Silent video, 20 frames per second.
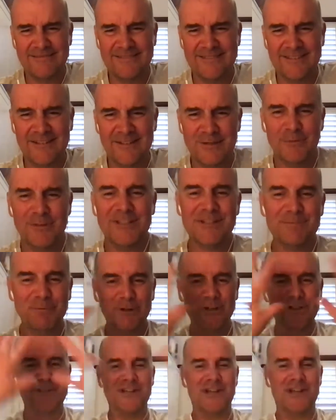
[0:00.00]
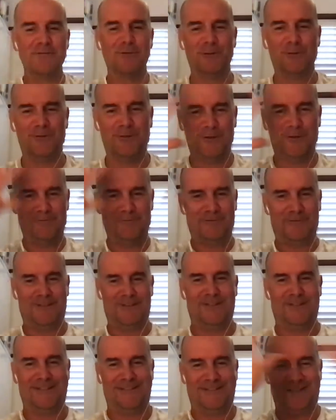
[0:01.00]
So Guru, we just put a general sort
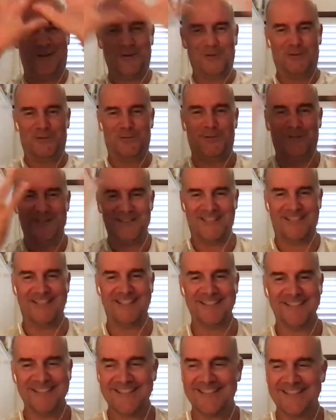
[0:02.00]
of don't, don't do, do these